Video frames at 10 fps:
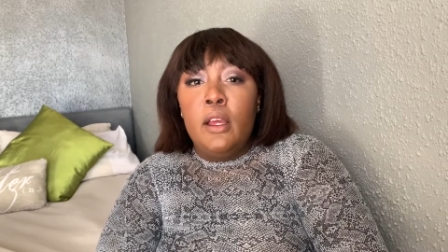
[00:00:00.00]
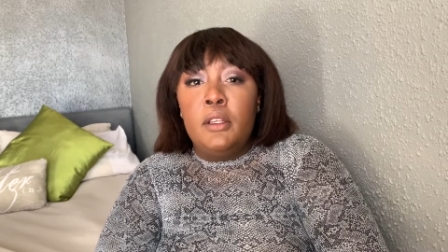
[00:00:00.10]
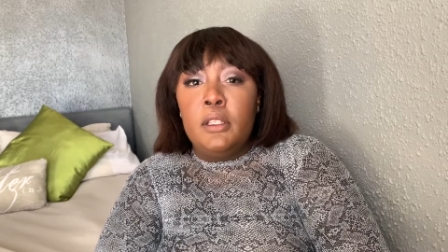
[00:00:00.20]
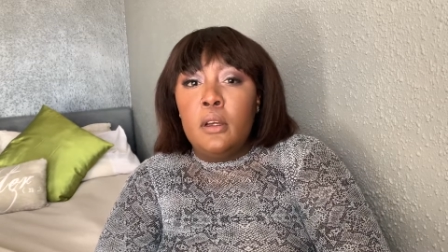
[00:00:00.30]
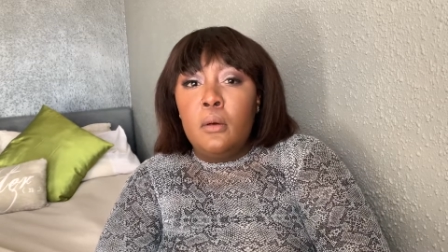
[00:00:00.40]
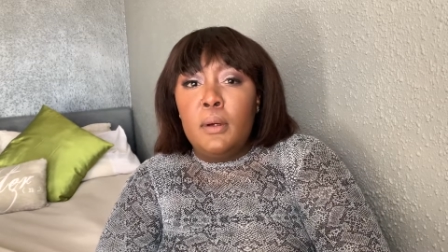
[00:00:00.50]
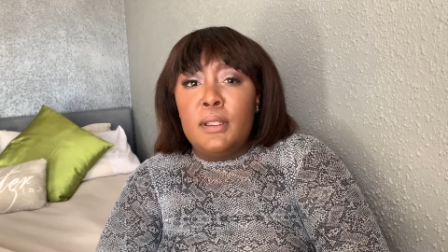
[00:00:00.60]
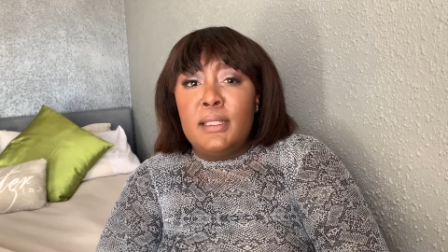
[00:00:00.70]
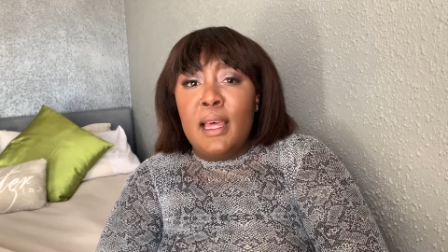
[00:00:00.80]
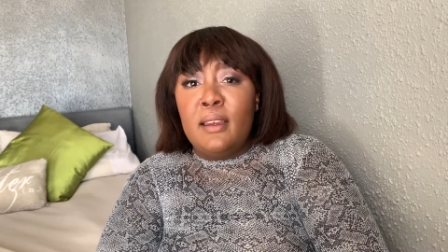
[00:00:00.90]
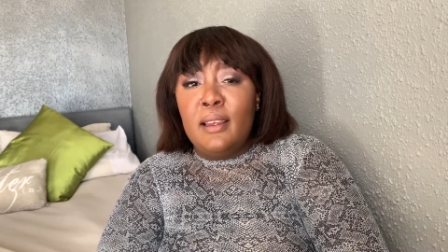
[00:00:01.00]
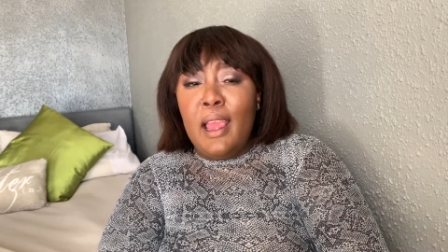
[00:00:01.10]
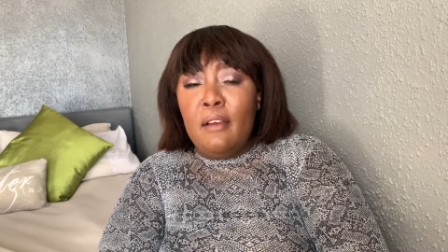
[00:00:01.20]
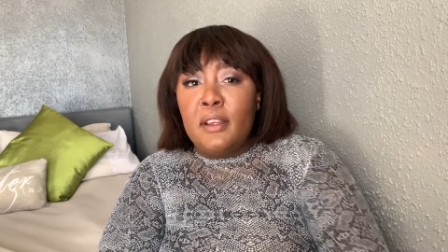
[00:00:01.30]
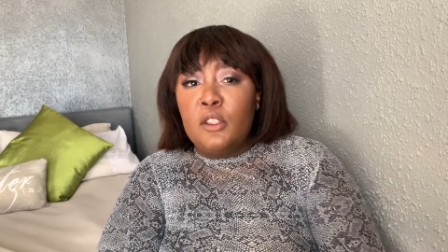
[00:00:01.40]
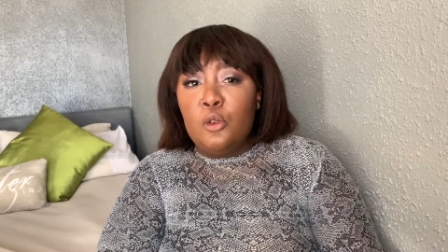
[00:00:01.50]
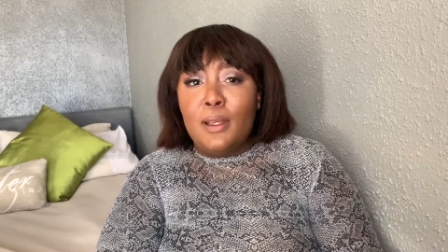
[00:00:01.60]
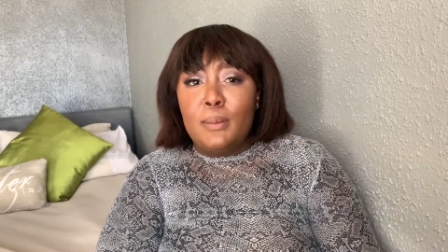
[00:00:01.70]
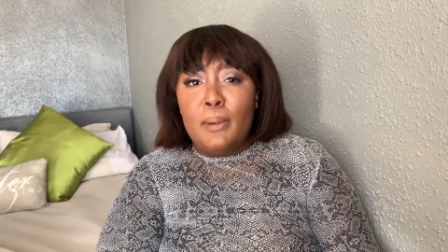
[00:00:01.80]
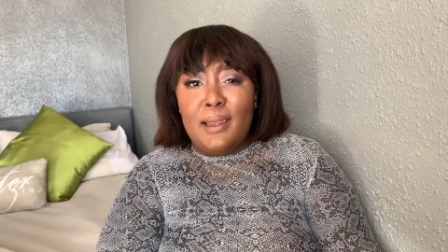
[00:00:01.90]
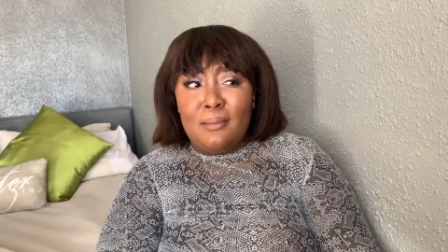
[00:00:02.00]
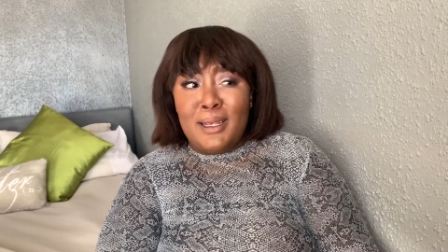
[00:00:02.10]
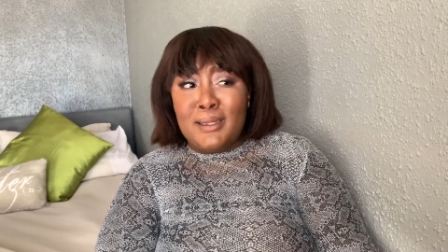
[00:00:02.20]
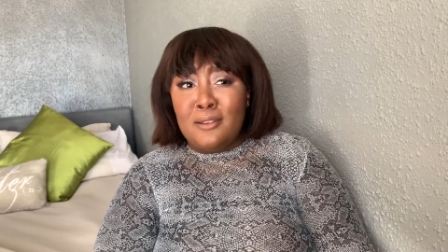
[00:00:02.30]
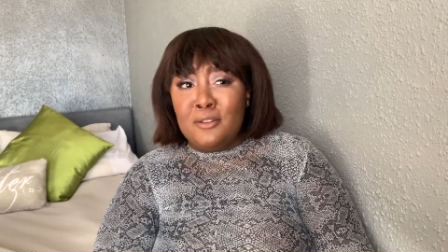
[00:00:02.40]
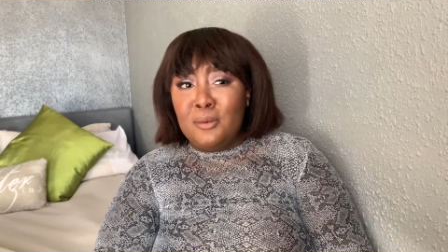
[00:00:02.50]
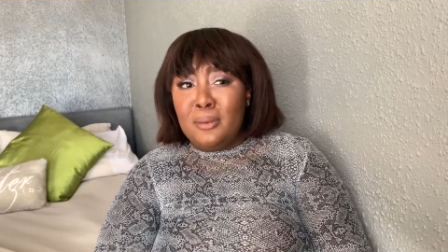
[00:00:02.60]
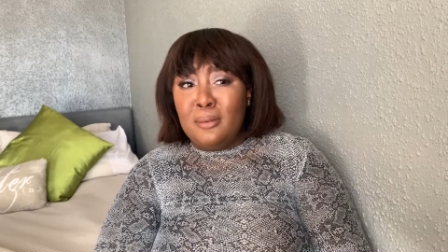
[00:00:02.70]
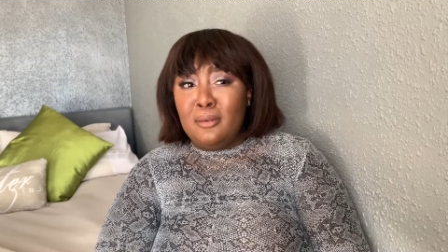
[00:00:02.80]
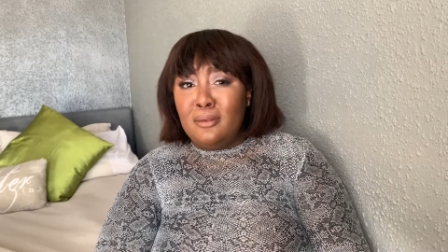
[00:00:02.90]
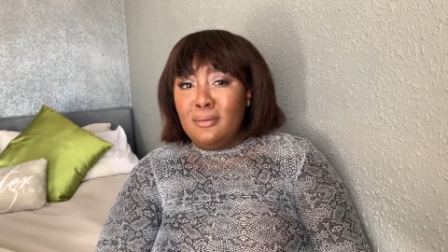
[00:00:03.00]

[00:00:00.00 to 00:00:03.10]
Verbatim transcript: deal with suddenly having to explain myself to people